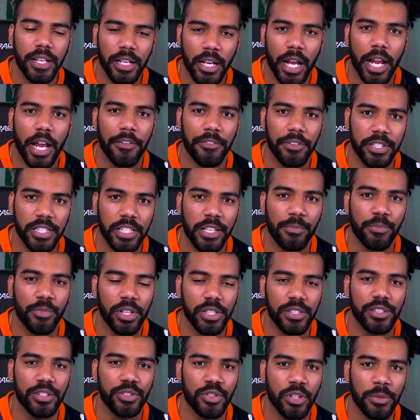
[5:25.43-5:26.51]
not every team
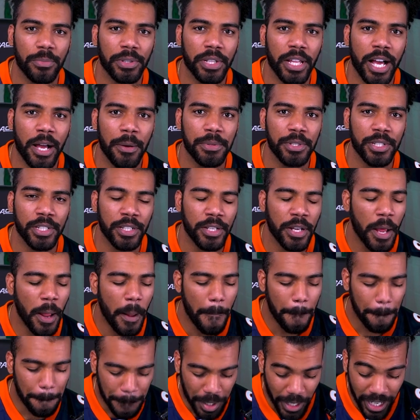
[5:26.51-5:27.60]
runs a triple option.
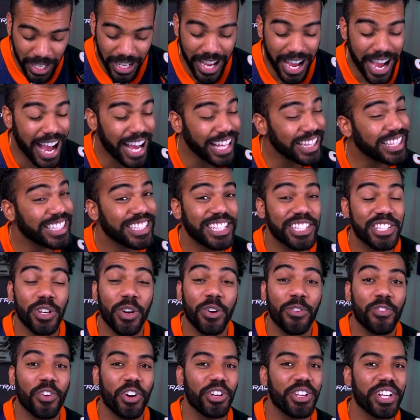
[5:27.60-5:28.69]
But I think that
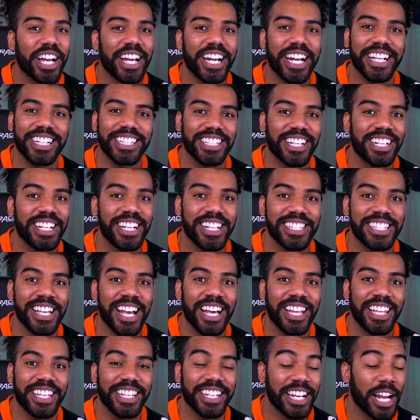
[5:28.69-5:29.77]
overall you got a ton of
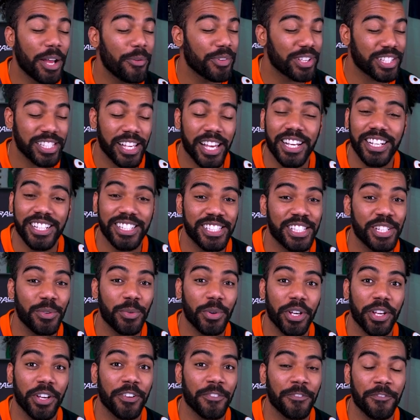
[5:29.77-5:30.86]
talent, and I'm excited to see
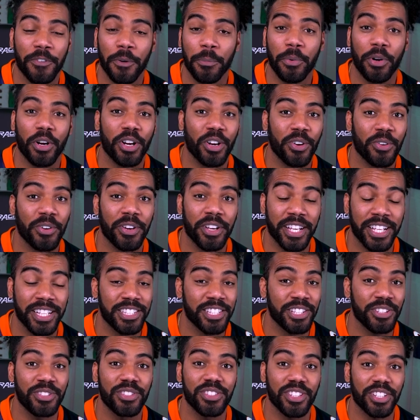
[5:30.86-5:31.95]
where your football career
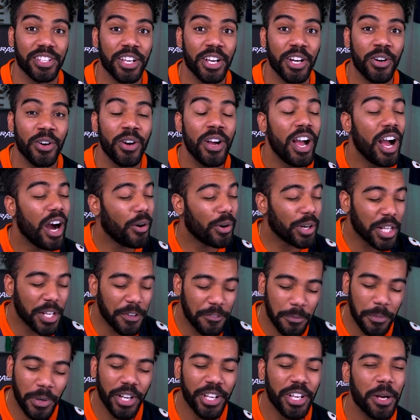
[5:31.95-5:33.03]
continues to go. I want to hear
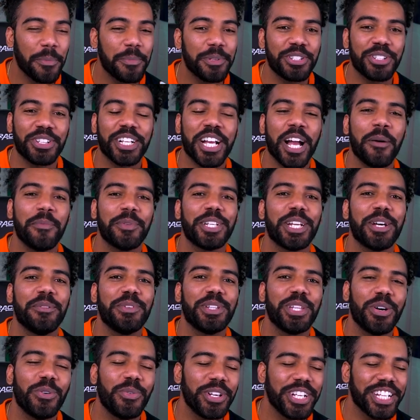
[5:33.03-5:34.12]
from all y'all. Be sure to comment down
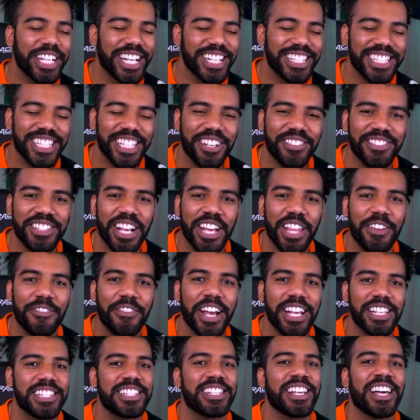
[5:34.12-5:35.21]
below, what do you guys think of Tyler
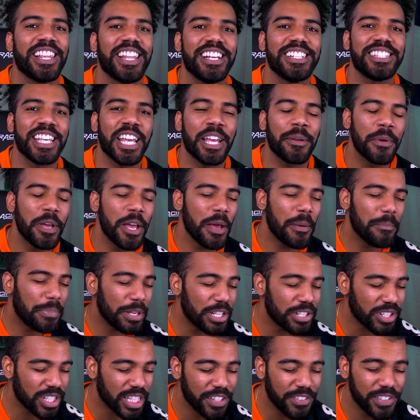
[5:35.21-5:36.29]
Vasey's highlight tape? Be
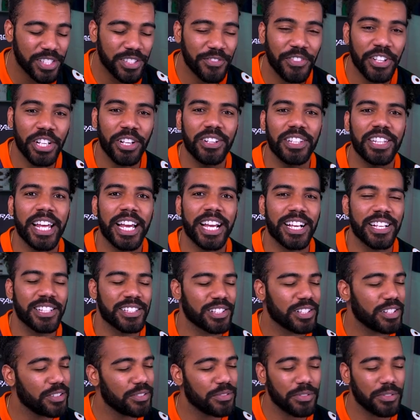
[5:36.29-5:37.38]
sure to leave this video a like, because